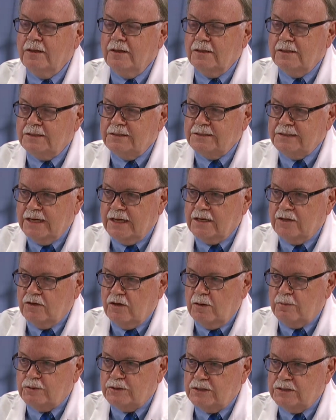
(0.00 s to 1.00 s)
The second
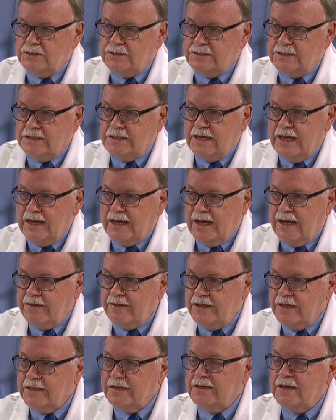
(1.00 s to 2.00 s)
option is to take out
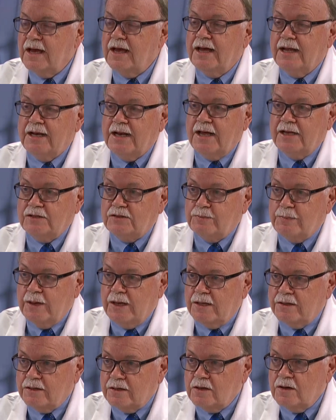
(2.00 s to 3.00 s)
the entire large
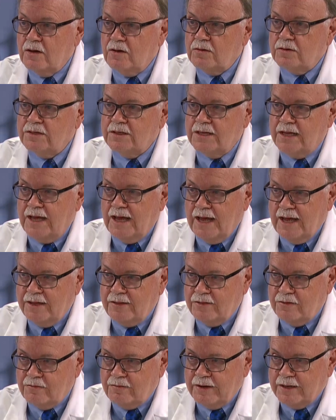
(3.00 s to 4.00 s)
bowel, the colon
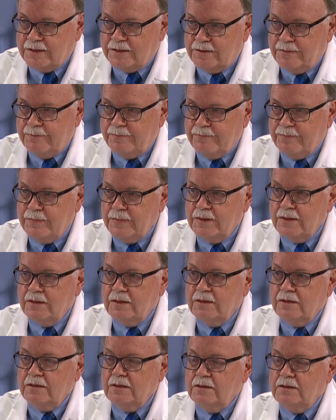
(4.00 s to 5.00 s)
and the rectum.
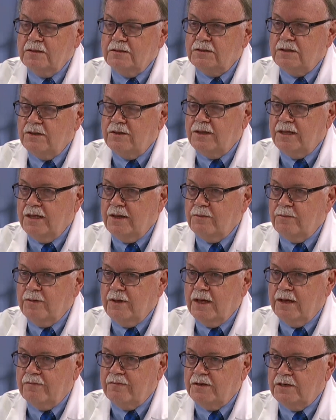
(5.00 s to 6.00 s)
So then we
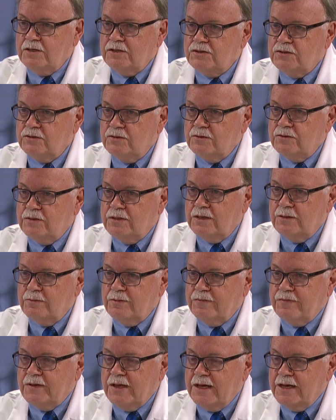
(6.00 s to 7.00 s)
have an issue that
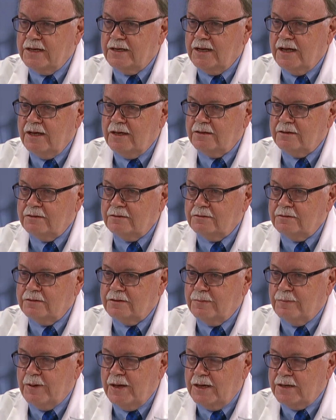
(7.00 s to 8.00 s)
we've taken out
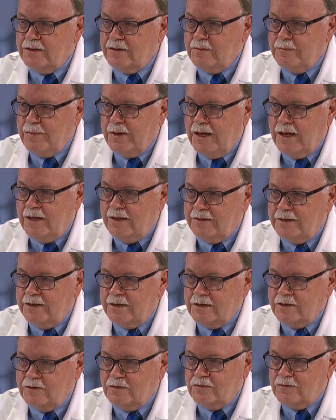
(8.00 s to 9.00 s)
the part of the bowel
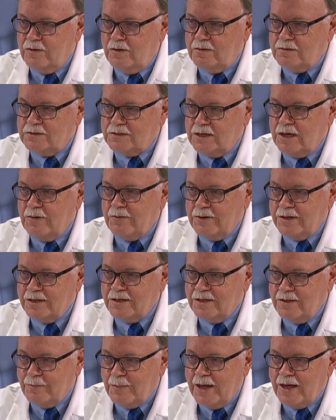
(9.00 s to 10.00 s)
that controls going
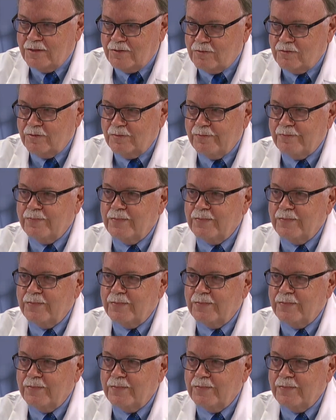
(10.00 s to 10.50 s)
to the bathroom.